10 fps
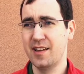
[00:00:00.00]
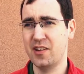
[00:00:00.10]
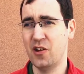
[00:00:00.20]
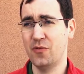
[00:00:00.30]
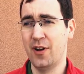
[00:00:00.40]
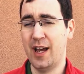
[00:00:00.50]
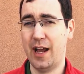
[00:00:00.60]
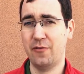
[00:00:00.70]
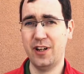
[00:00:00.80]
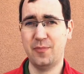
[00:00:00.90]
you know,
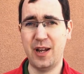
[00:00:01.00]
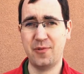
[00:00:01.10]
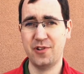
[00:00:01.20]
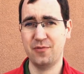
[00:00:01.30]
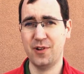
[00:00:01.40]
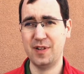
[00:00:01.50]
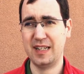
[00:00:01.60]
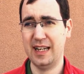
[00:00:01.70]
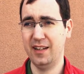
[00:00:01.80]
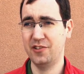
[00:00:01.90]
I read a paper you wrote in
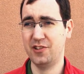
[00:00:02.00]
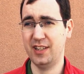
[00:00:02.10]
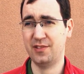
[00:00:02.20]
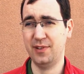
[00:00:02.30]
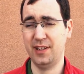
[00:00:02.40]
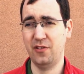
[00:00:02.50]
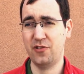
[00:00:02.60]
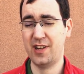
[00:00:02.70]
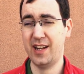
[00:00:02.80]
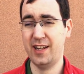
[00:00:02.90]
college. It's really
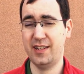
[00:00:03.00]
interesting.